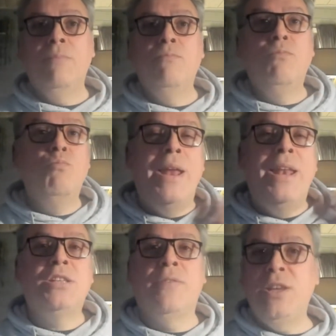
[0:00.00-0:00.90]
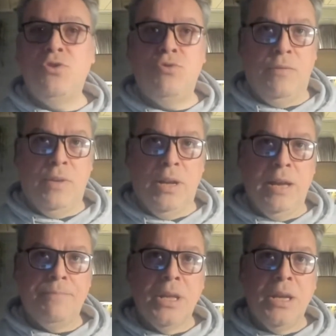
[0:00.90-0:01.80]
medics of history, if you like.
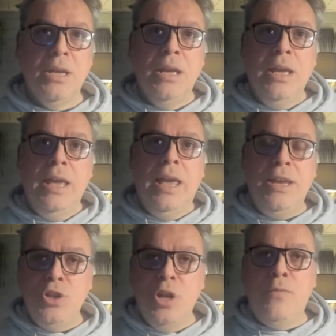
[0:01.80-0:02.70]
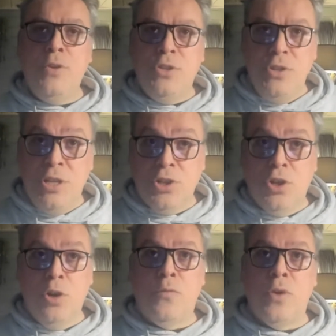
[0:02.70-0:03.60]
He's known for
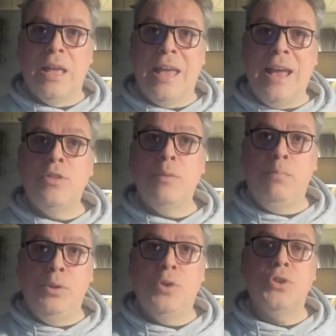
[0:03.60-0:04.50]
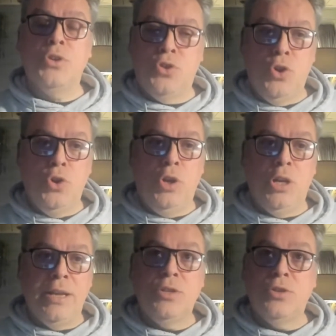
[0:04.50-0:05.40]
discovering how the blood
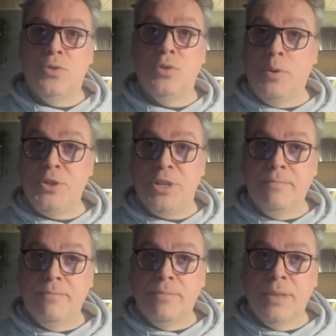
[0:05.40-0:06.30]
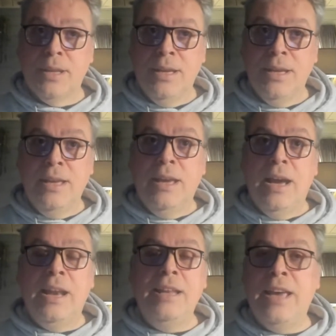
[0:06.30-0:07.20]
circulates through the body.
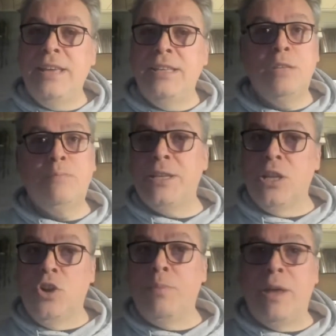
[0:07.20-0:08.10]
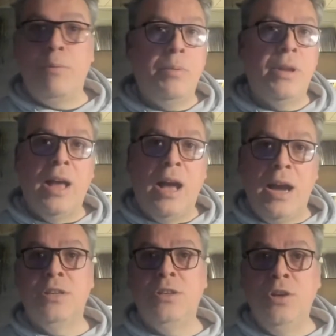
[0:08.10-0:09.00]
And he takes his place kind of up there with people like
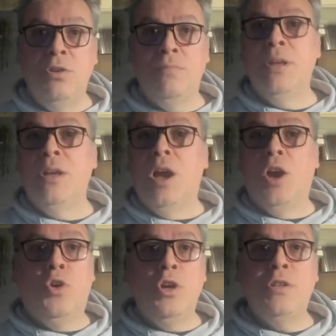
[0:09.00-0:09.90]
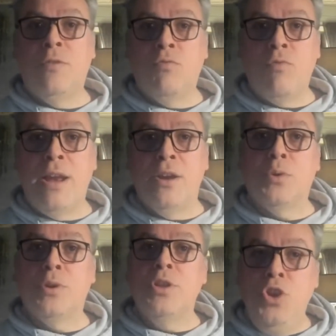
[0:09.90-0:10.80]
Isaac Newton and Christopher Wren as one
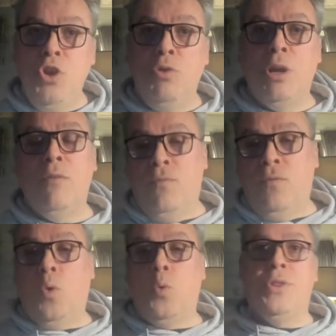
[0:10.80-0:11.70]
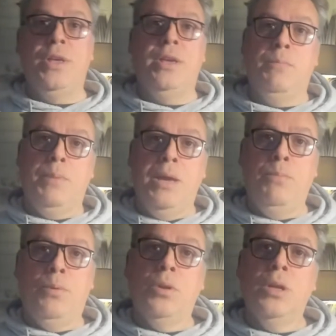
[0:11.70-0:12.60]
of the new kind of forward-thinking
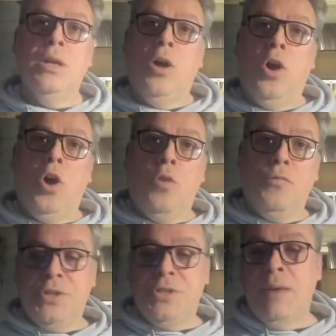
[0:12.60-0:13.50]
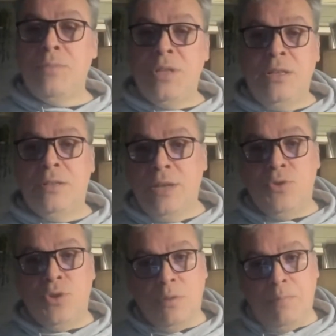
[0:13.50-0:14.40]
people of the 17th
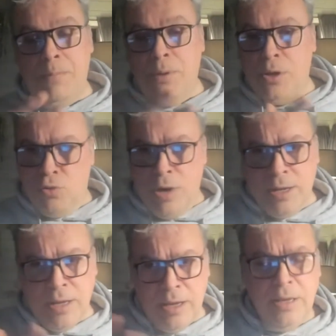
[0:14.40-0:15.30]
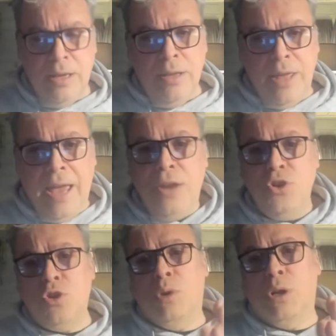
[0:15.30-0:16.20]
century. The people that are dragging the
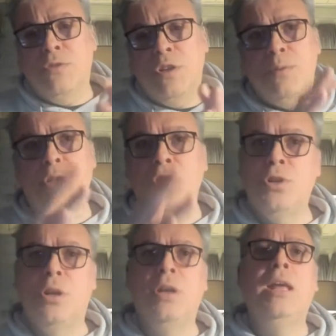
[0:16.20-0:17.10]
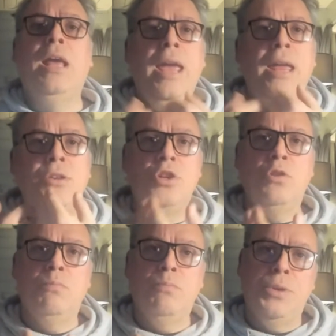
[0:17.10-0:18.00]
ancient world of superstition into
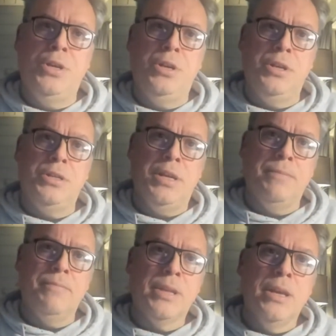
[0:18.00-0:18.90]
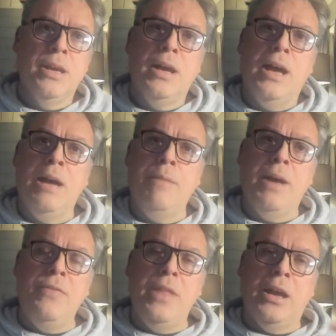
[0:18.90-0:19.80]
modernity.
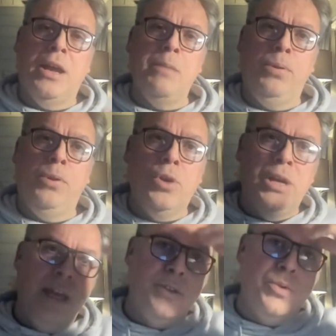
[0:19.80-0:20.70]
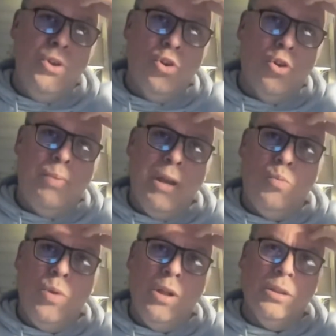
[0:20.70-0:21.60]
And they're kind of plugging into a European
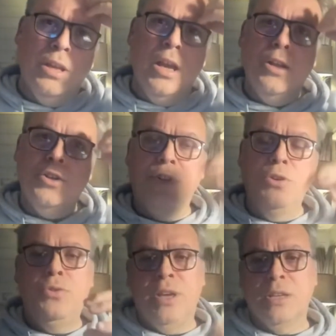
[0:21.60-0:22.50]
will to do things